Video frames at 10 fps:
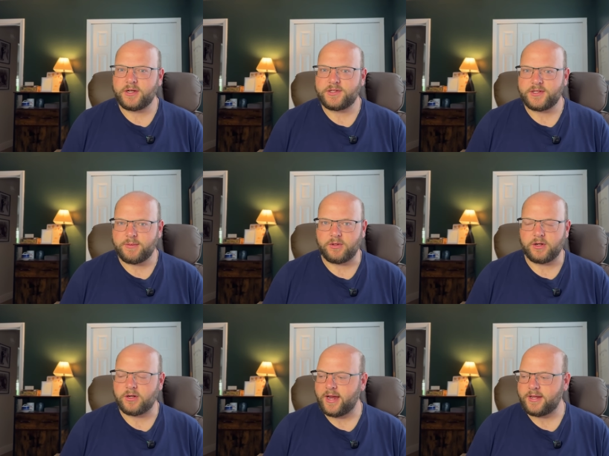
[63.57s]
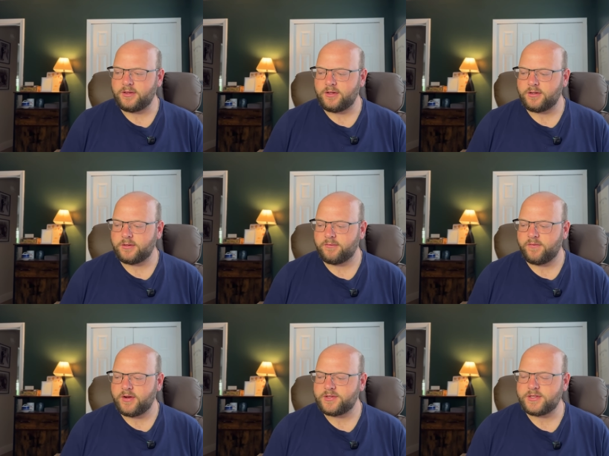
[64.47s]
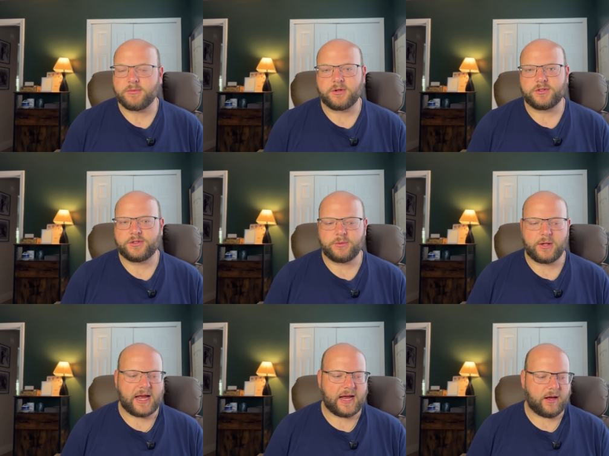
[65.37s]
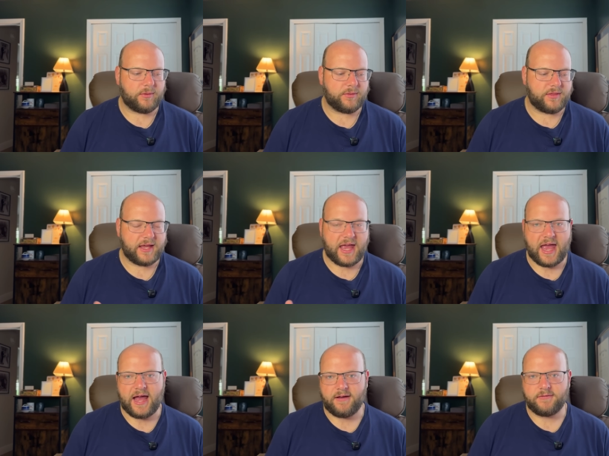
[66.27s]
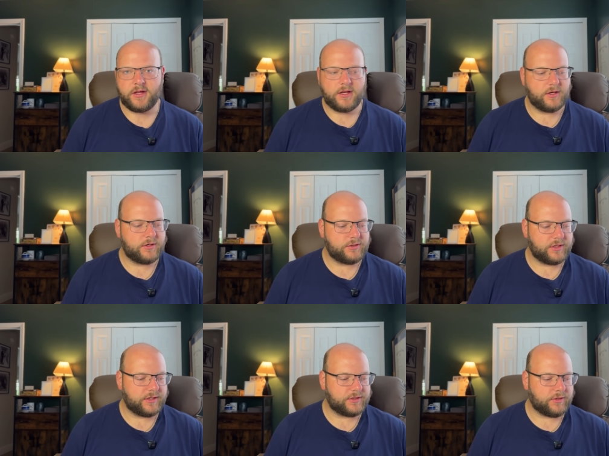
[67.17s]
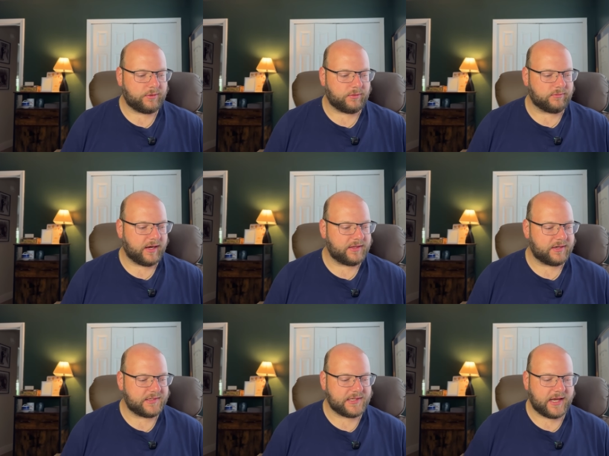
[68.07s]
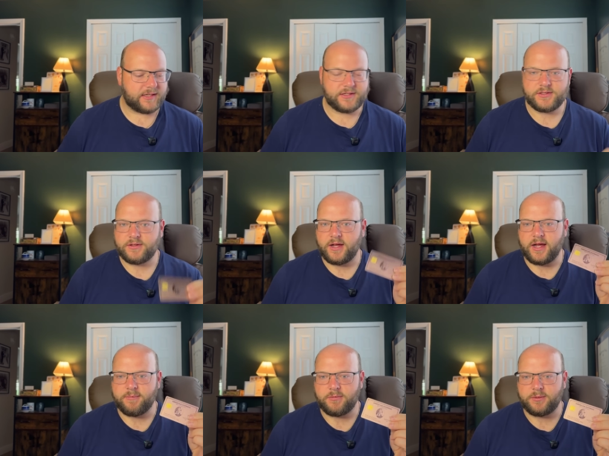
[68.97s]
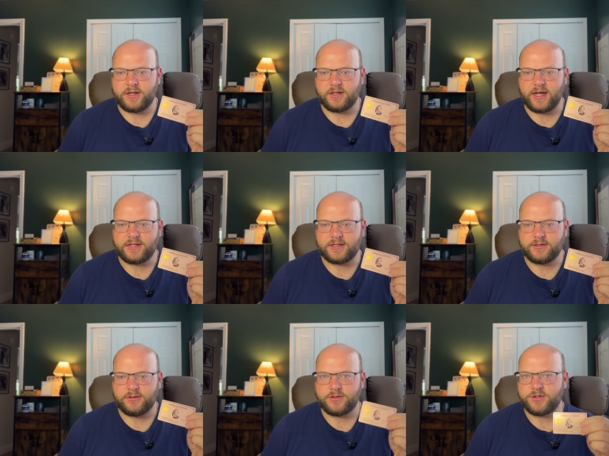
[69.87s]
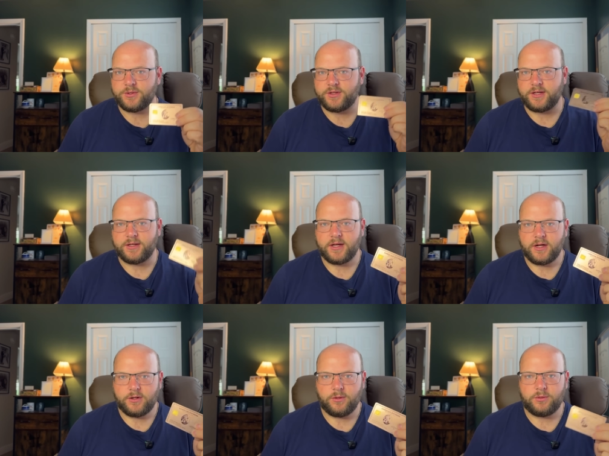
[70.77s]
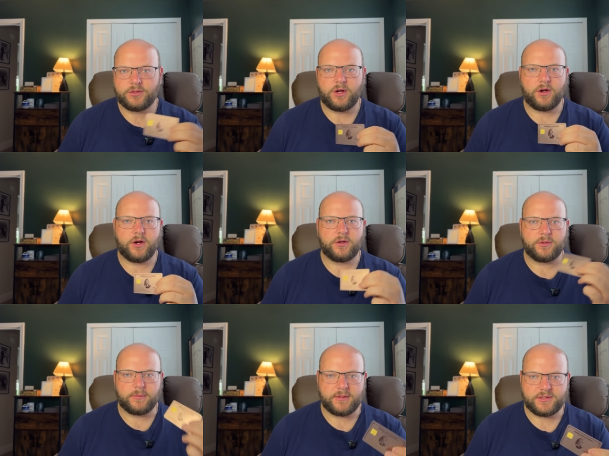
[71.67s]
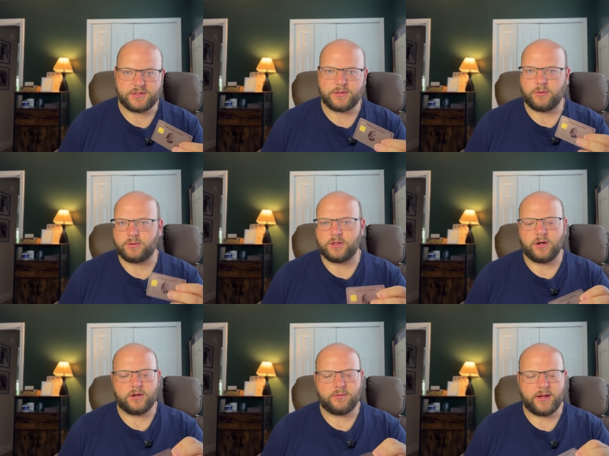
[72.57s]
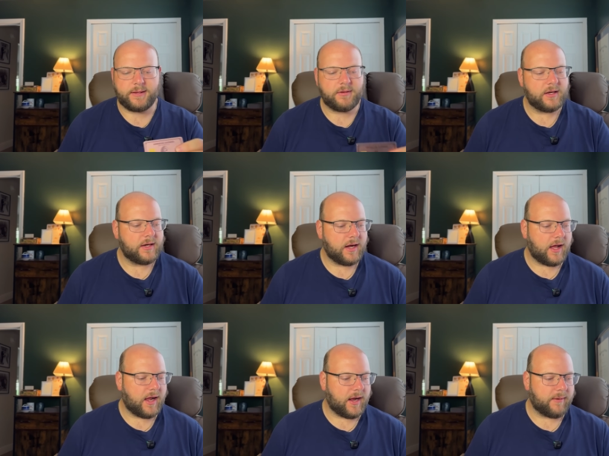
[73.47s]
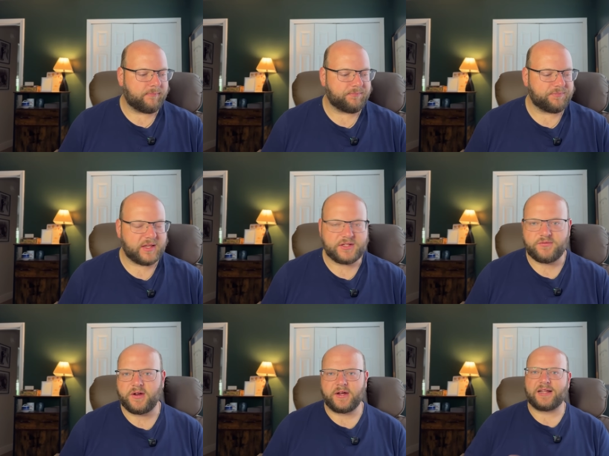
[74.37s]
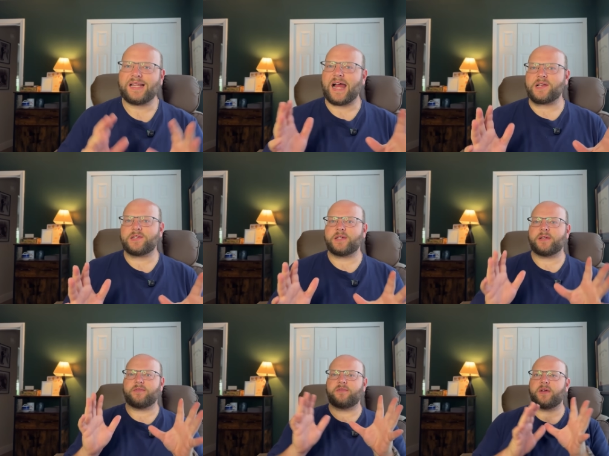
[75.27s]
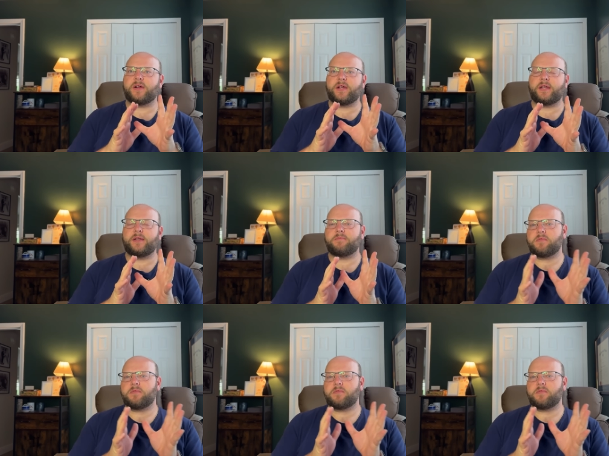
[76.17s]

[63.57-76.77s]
similar and look very similar to how they have in total, right? The design is nearly identical to the gold card or the business gold card, right? It's very classic, very,